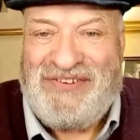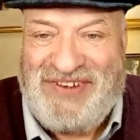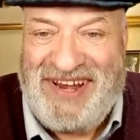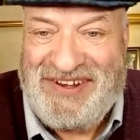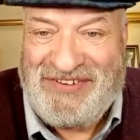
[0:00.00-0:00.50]
on
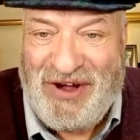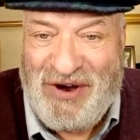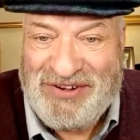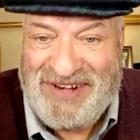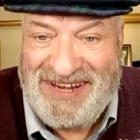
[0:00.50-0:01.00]

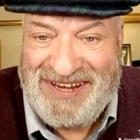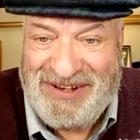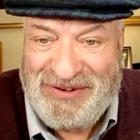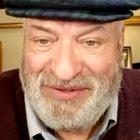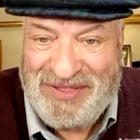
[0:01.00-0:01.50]
TikTok.
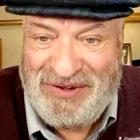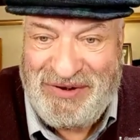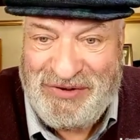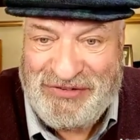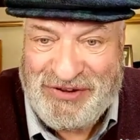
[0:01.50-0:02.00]
Dinky Do the
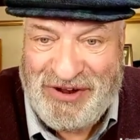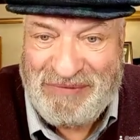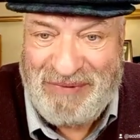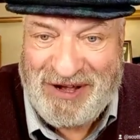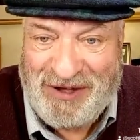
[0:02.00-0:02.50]
new
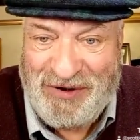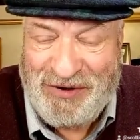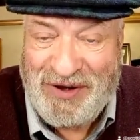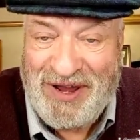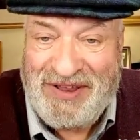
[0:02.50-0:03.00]
Scottie
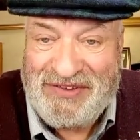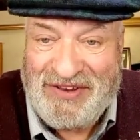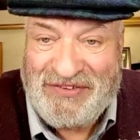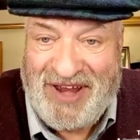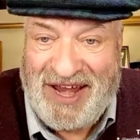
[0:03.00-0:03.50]
McClue
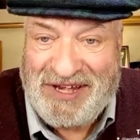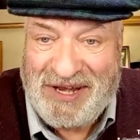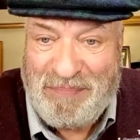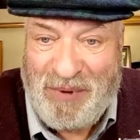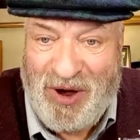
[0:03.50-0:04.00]
says
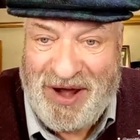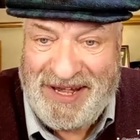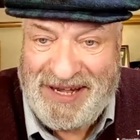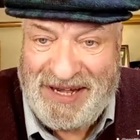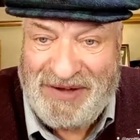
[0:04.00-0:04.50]
Eddie
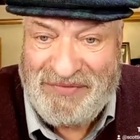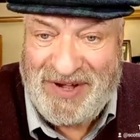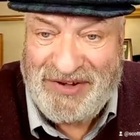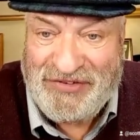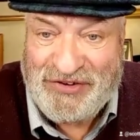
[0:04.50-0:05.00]
Boy.
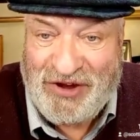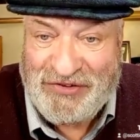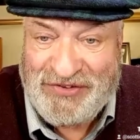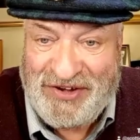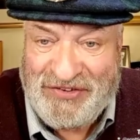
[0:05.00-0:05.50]
Evening
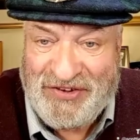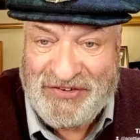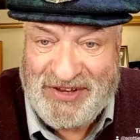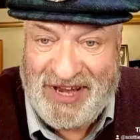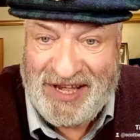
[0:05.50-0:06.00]
Scottie
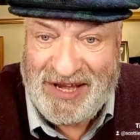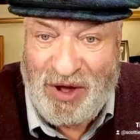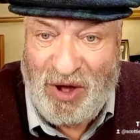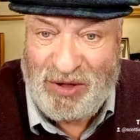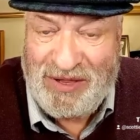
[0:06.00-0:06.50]
says Kelly
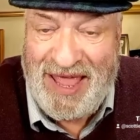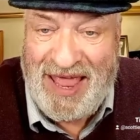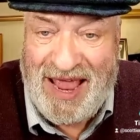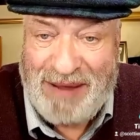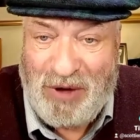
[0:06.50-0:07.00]
Hall.
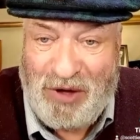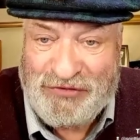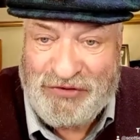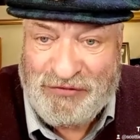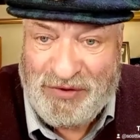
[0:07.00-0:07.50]
I'm
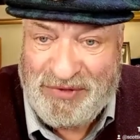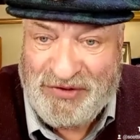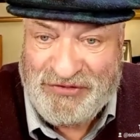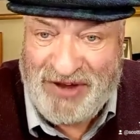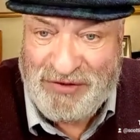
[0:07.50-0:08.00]
also from the
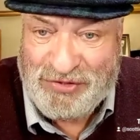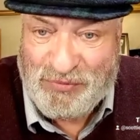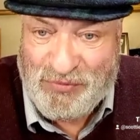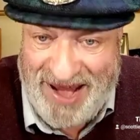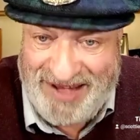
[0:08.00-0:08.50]

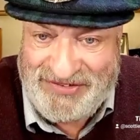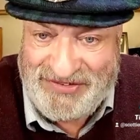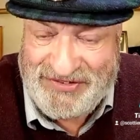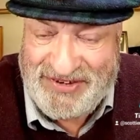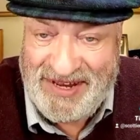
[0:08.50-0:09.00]

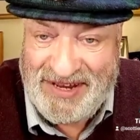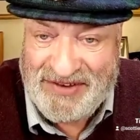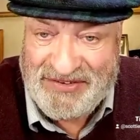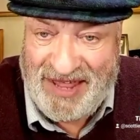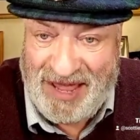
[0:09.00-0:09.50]
southwest.
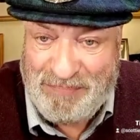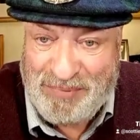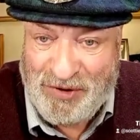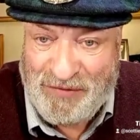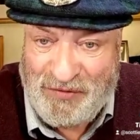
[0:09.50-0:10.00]
Isn't that
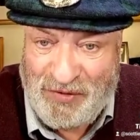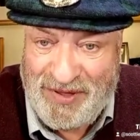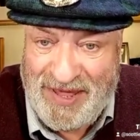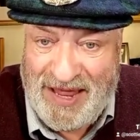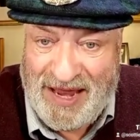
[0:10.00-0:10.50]

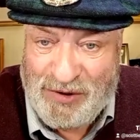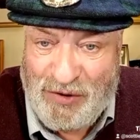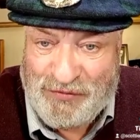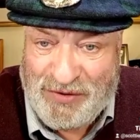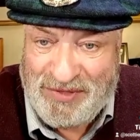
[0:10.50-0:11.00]
beautiful?
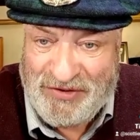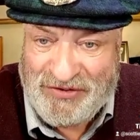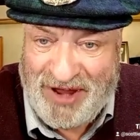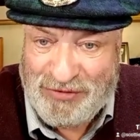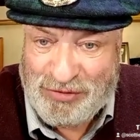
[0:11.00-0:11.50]
Hello from Dinky the
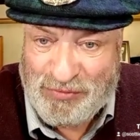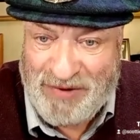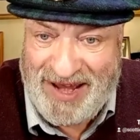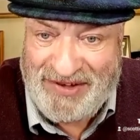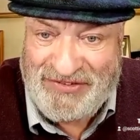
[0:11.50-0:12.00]

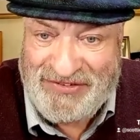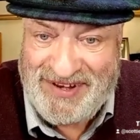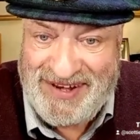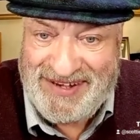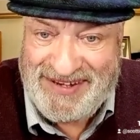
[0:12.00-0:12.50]

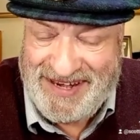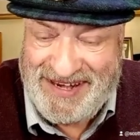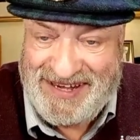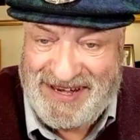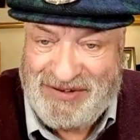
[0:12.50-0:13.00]
southwest.
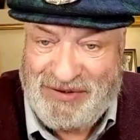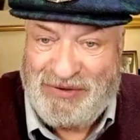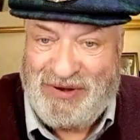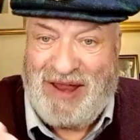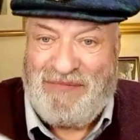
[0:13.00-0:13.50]
Dinky
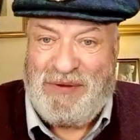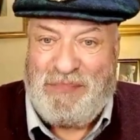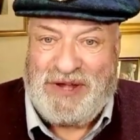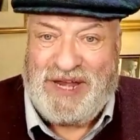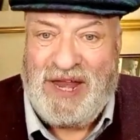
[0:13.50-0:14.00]
Do,
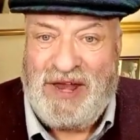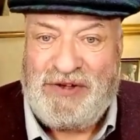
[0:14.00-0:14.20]
everybody.